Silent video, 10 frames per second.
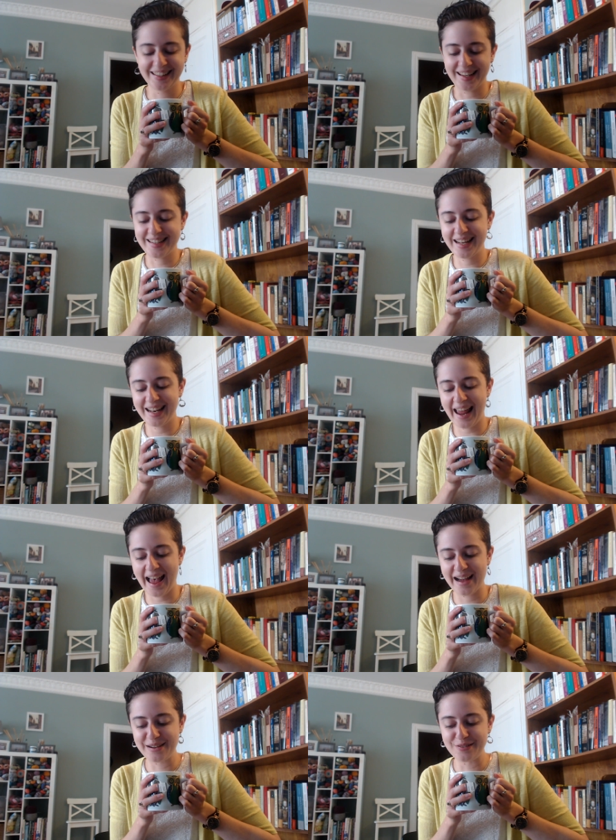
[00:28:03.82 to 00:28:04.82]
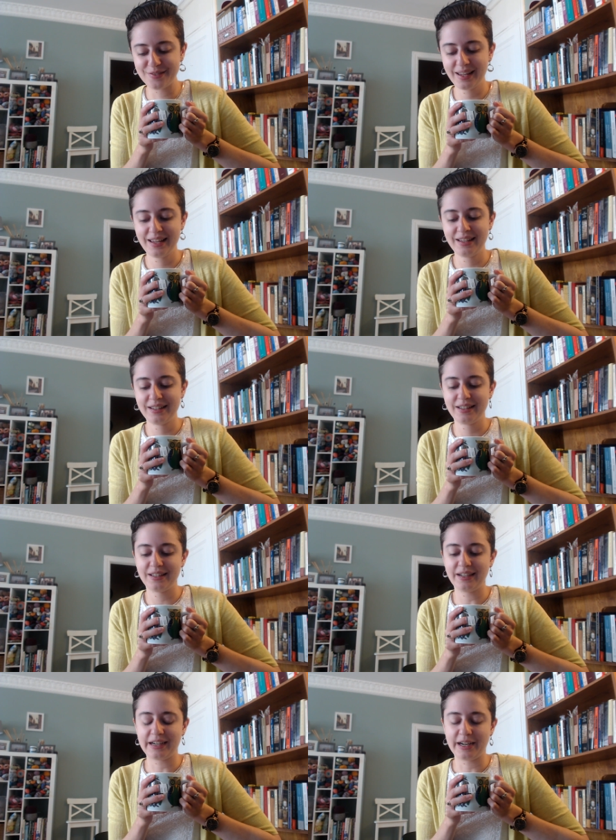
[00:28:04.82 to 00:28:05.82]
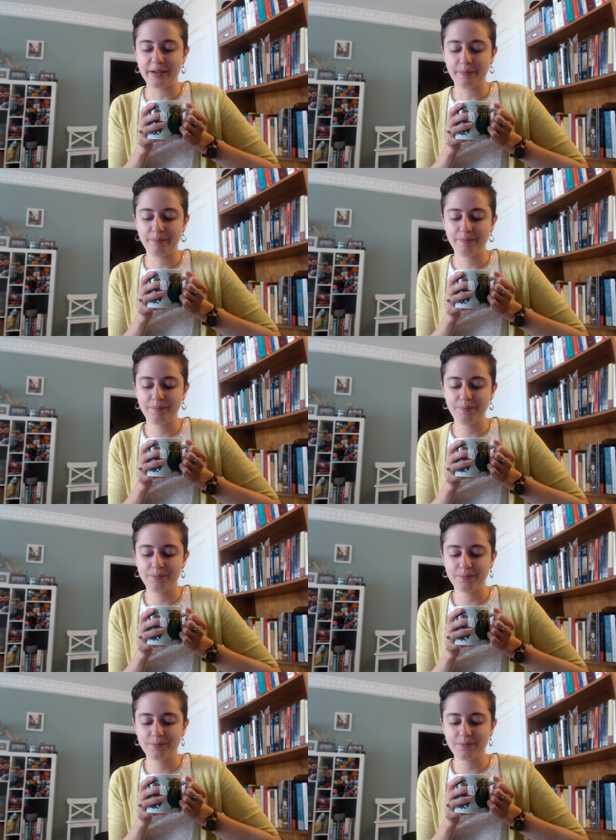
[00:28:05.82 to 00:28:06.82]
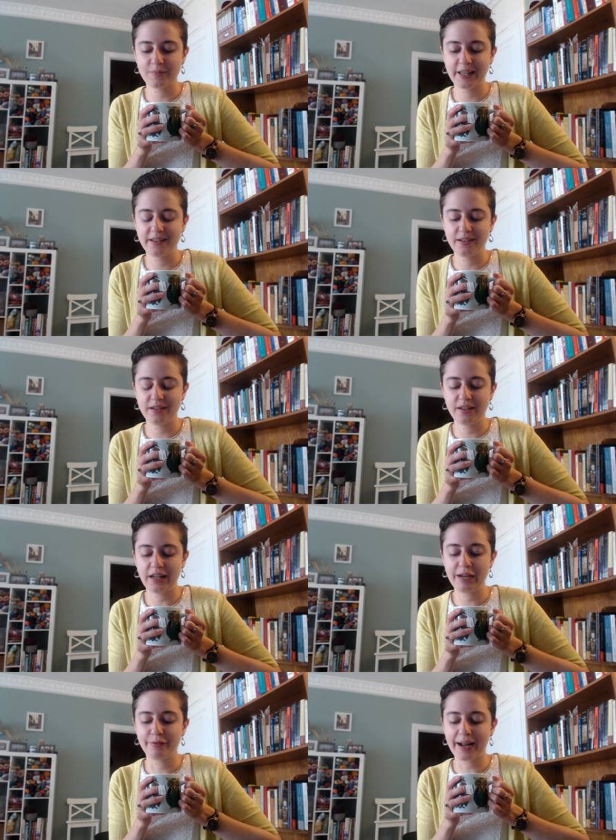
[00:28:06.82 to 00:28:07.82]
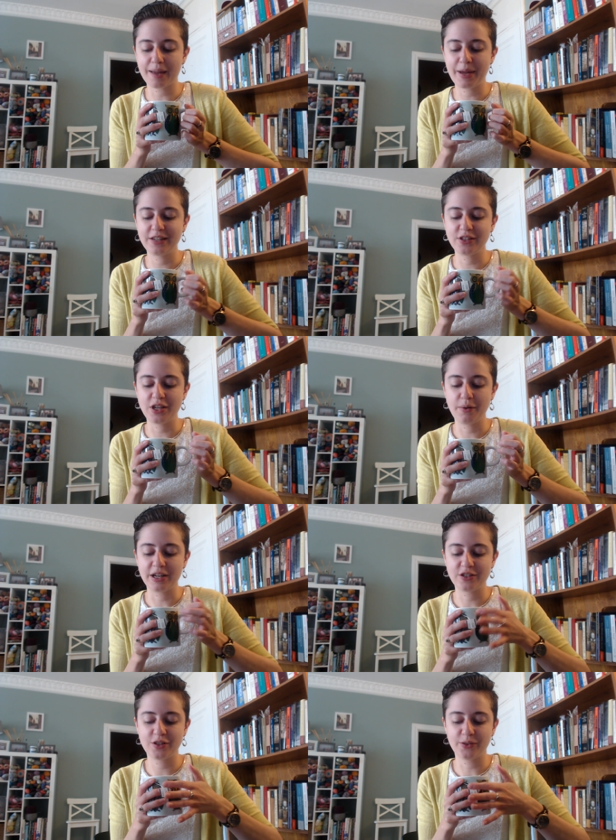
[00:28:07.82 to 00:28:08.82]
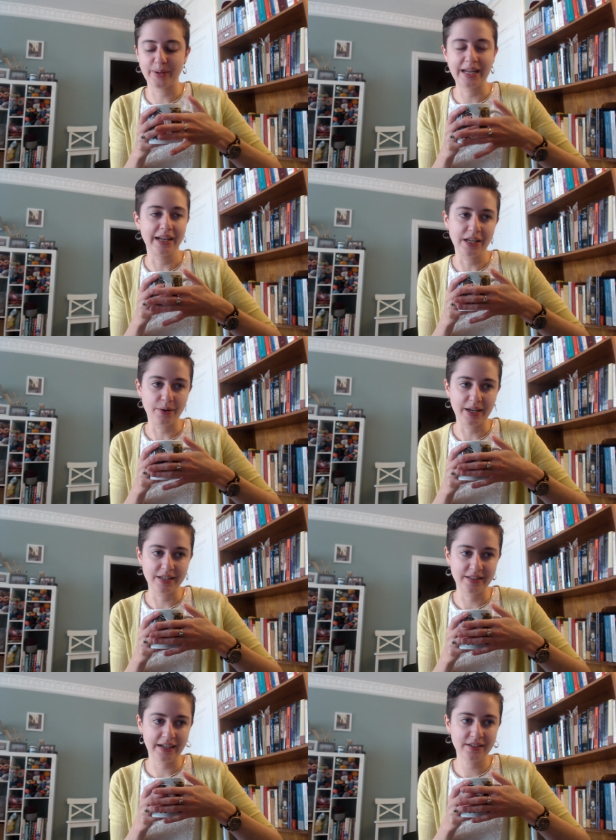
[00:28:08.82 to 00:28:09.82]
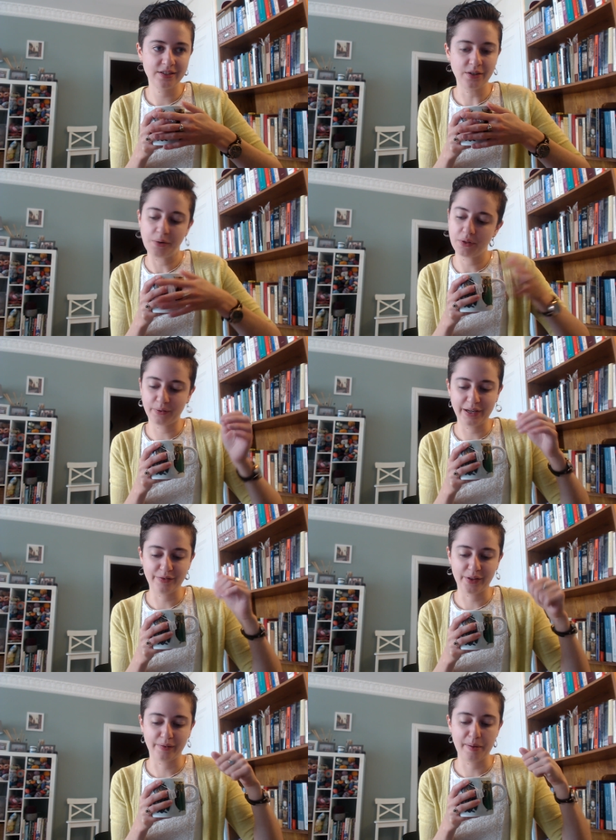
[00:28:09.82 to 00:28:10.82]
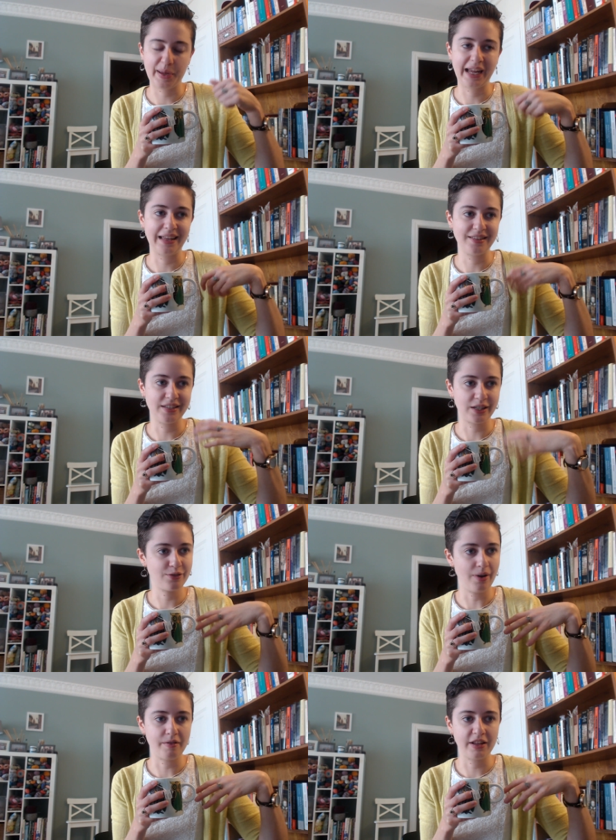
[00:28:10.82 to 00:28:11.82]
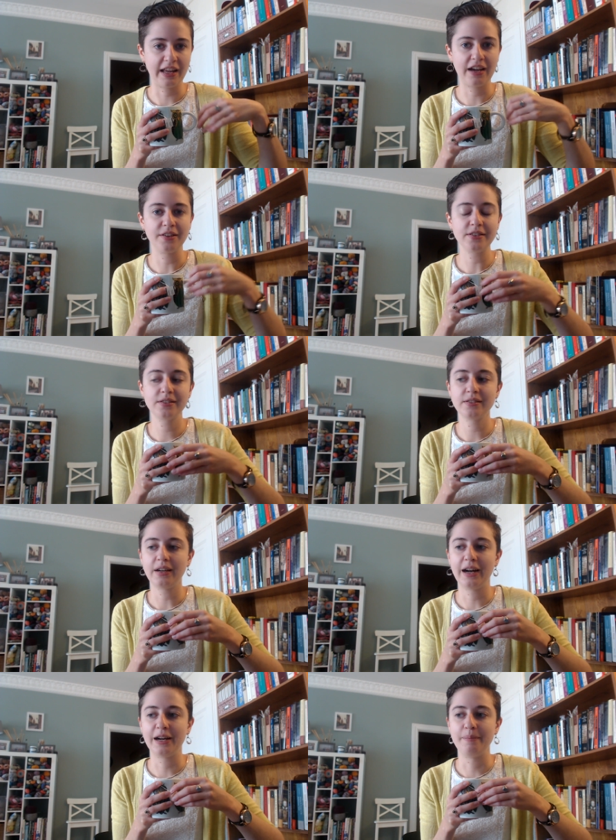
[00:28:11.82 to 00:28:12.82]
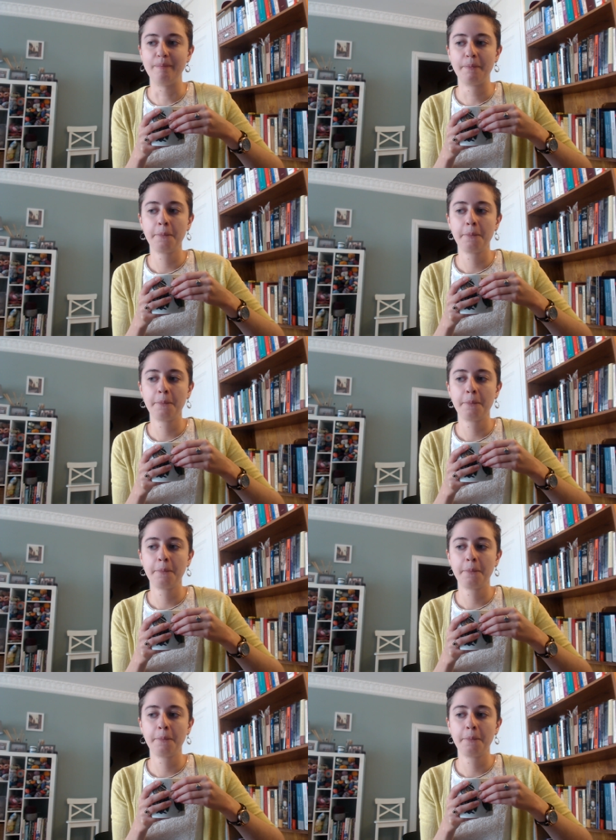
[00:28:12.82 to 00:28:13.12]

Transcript: I didn't have. Um, it recommends a US 3 and a US 6, so 3 for the ribbing and 6 for everything else. Um,